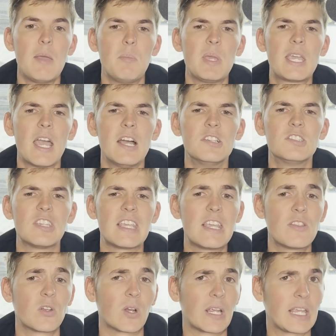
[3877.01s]
because
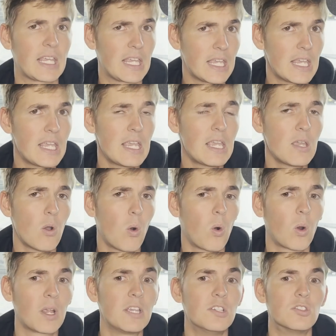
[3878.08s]
either he
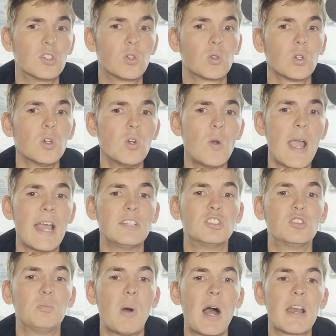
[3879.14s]
or his crew had
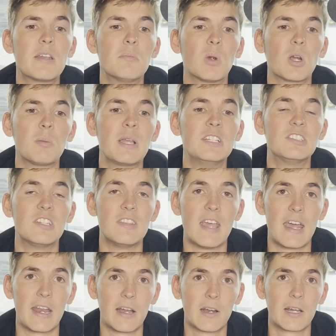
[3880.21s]
spotted mermaids in
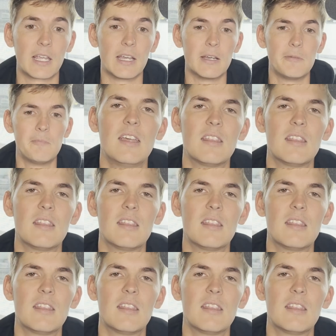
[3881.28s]
that area.